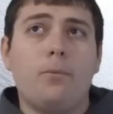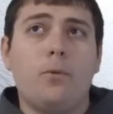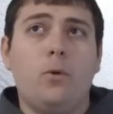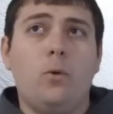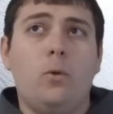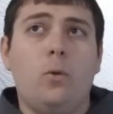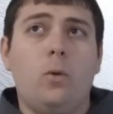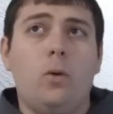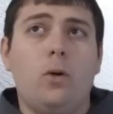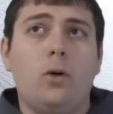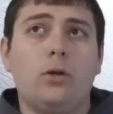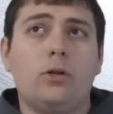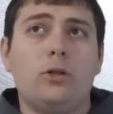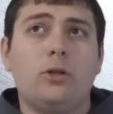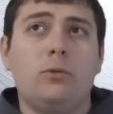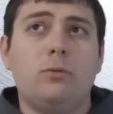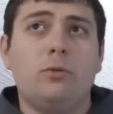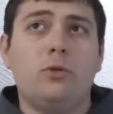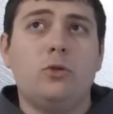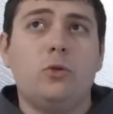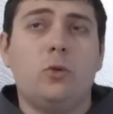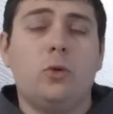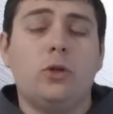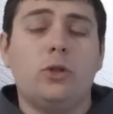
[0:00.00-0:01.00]
or
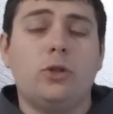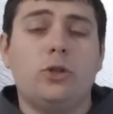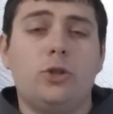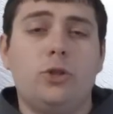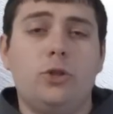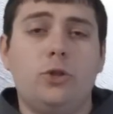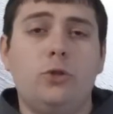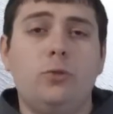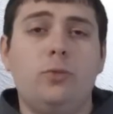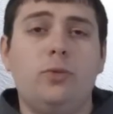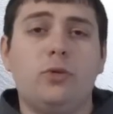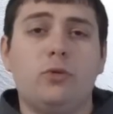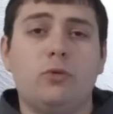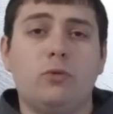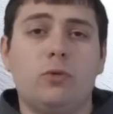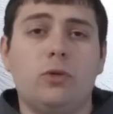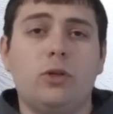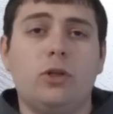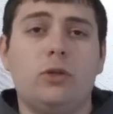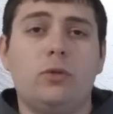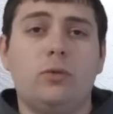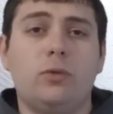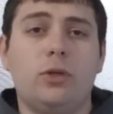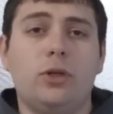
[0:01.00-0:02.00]
some sort of tube is
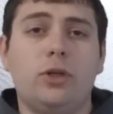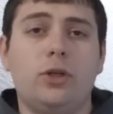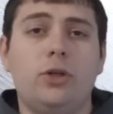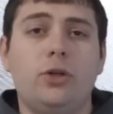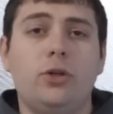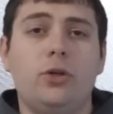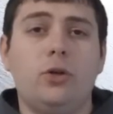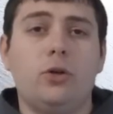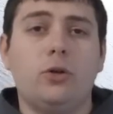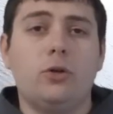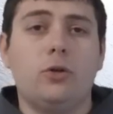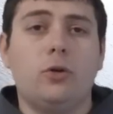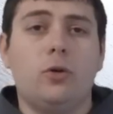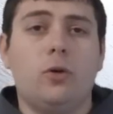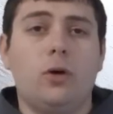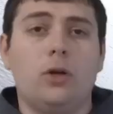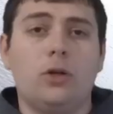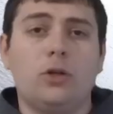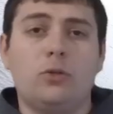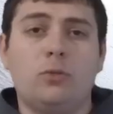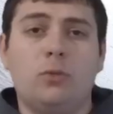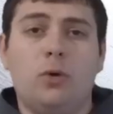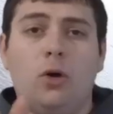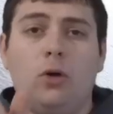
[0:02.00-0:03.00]
really, really good, or
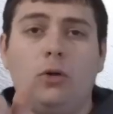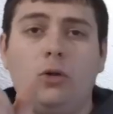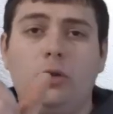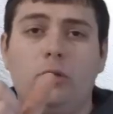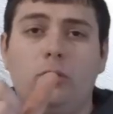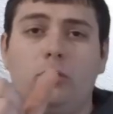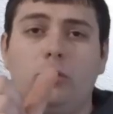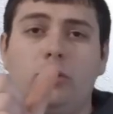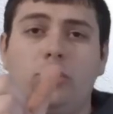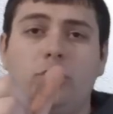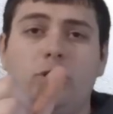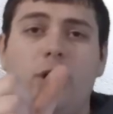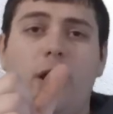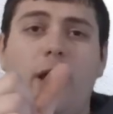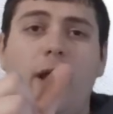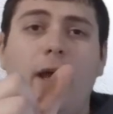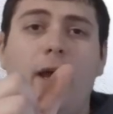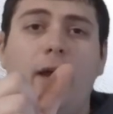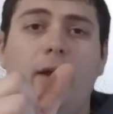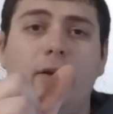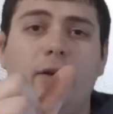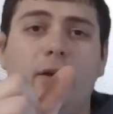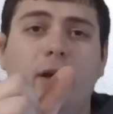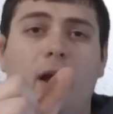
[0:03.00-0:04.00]
a small little
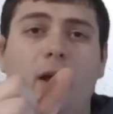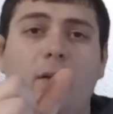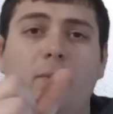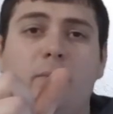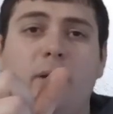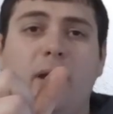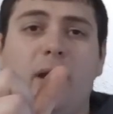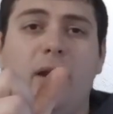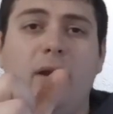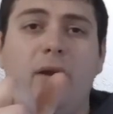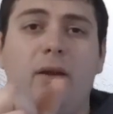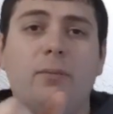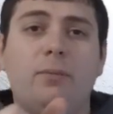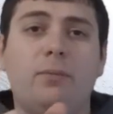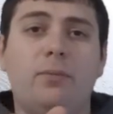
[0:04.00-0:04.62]
shad type bait,